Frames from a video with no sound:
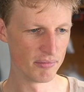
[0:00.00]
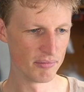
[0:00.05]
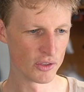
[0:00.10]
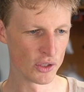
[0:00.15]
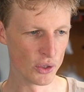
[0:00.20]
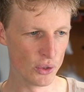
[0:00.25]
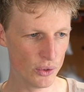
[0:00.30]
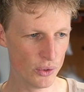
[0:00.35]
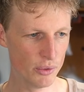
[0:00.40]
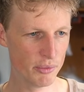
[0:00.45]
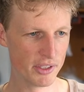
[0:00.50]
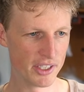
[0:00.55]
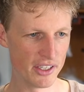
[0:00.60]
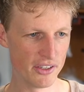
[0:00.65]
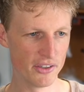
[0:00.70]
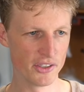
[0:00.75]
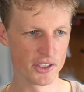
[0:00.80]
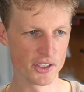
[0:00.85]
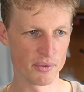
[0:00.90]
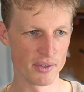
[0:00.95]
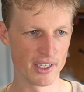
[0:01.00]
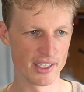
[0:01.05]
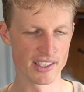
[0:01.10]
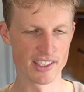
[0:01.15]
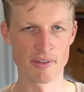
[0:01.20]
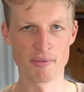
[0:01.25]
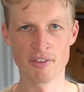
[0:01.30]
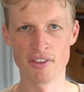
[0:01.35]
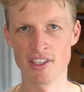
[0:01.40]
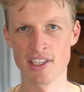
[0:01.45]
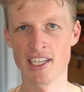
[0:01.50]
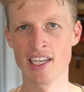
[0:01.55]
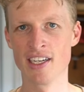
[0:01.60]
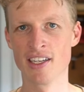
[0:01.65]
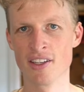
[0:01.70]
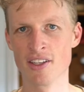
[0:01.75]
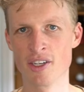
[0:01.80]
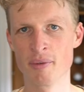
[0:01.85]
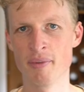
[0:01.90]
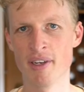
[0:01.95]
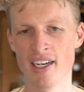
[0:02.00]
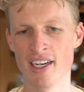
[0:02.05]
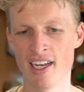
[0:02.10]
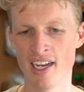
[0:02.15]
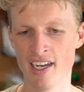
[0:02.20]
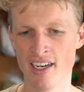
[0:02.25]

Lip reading: two materials at once. I've been thinking a lot about